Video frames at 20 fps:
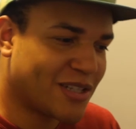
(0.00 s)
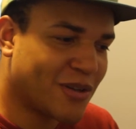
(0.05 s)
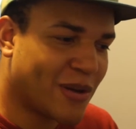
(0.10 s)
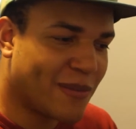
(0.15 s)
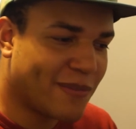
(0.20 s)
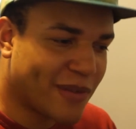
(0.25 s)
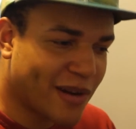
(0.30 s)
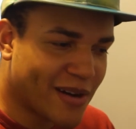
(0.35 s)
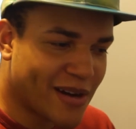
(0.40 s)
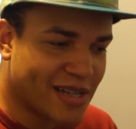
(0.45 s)
So
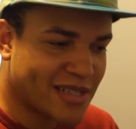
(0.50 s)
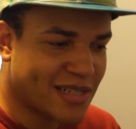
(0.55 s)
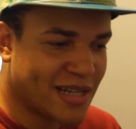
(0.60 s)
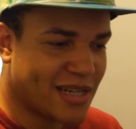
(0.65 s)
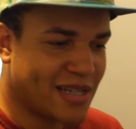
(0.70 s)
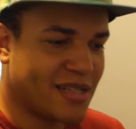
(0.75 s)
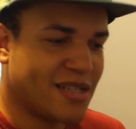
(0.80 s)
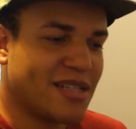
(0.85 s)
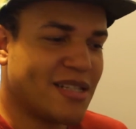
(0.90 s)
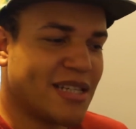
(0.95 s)
I'm very
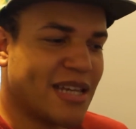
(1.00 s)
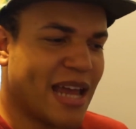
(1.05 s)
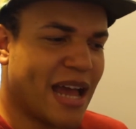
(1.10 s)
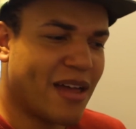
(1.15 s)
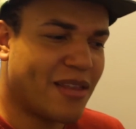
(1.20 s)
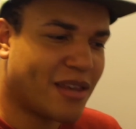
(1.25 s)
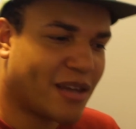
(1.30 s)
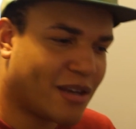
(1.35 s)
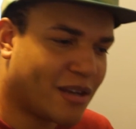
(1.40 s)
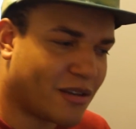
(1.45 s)
excited to see
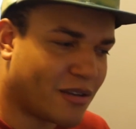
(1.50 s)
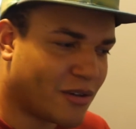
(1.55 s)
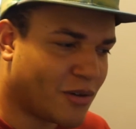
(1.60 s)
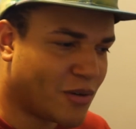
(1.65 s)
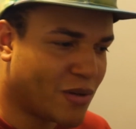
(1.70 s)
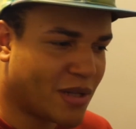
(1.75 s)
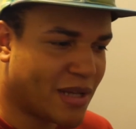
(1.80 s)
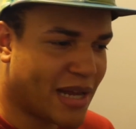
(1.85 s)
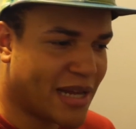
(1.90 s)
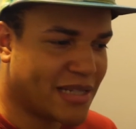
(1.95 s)
how they
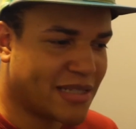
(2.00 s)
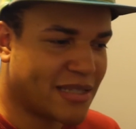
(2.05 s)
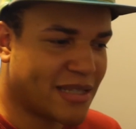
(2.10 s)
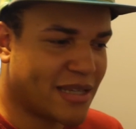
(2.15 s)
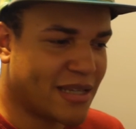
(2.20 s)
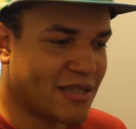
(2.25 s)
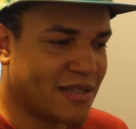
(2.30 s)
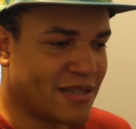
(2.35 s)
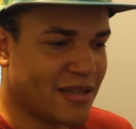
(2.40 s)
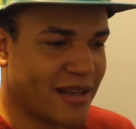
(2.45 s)
utilize
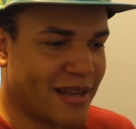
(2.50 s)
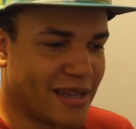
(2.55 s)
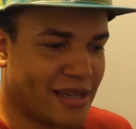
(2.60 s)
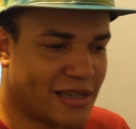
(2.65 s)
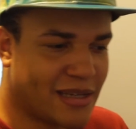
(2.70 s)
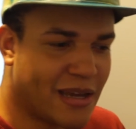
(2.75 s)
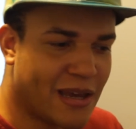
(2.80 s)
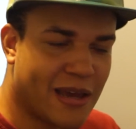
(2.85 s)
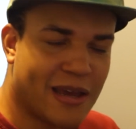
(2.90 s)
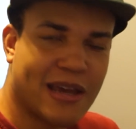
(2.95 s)
this.
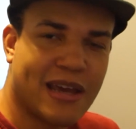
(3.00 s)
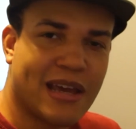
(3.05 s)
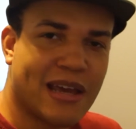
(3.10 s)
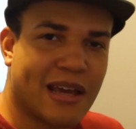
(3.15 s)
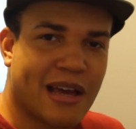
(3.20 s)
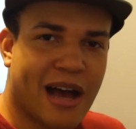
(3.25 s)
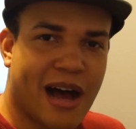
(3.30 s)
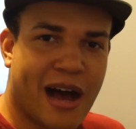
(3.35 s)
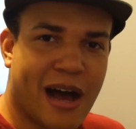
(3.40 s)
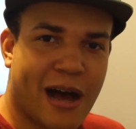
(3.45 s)
Like,
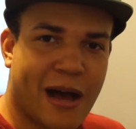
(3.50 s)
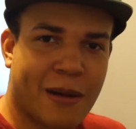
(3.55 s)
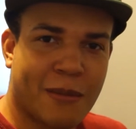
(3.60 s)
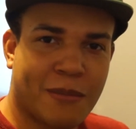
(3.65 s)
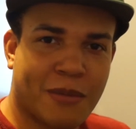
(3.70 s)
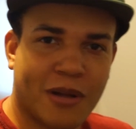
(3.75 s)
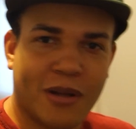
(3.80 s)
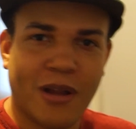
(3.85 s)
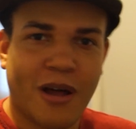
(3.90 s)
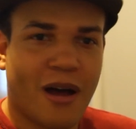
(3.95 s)

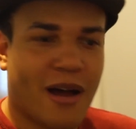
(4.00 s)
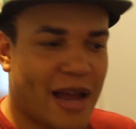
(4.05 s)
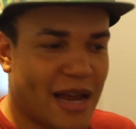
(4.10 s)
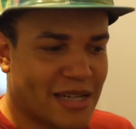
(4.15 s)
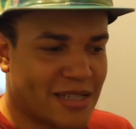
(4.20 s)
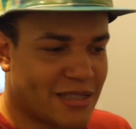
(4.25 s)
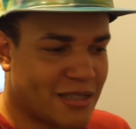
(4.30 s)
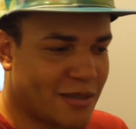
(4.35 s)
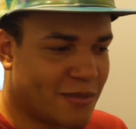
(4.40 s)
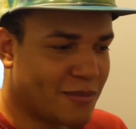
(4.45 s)
Claw
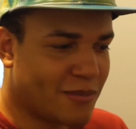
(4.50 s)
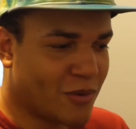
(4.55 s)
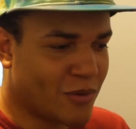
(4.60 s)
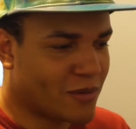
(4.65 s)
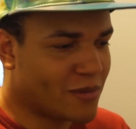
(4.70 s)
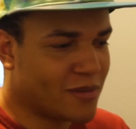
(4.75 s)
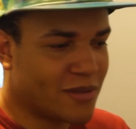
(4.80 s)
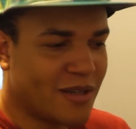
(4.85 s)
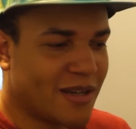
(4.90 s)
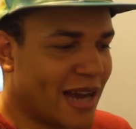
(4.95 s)
actually,
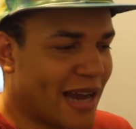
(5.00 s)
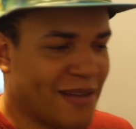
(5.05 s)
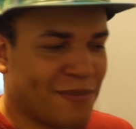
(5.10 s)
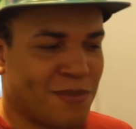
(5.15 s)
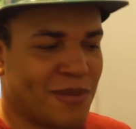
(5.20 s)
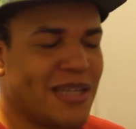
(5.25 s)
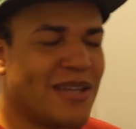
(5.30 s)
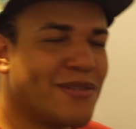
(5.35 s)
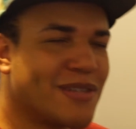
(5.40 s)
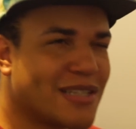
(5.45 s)
or I
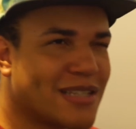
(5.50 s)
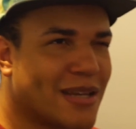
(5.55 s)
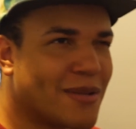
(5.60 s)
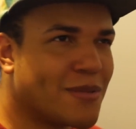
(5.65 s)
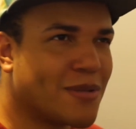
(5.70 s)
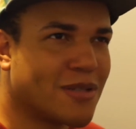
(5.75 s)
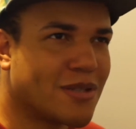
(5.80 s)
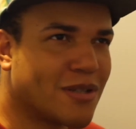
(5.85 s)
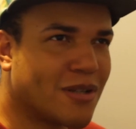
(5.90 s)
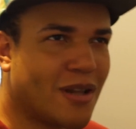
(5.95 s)
believe his
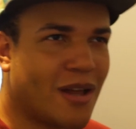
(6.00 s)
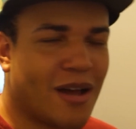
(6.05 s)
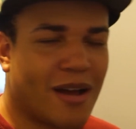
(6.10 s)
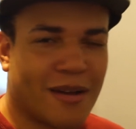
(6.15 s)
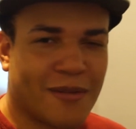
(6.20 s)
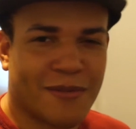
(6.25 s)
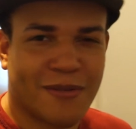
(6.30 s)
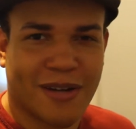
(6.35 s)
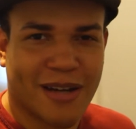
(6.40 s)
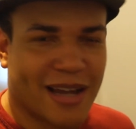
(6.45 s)
name is
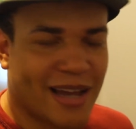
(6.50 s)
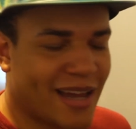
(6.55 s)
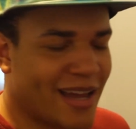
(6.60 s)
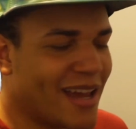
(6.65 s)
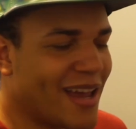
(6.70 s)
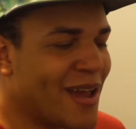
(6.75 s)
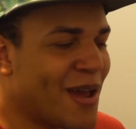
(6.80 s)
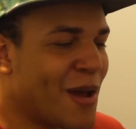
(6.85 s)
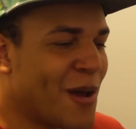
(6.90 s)
Claw, I forgot.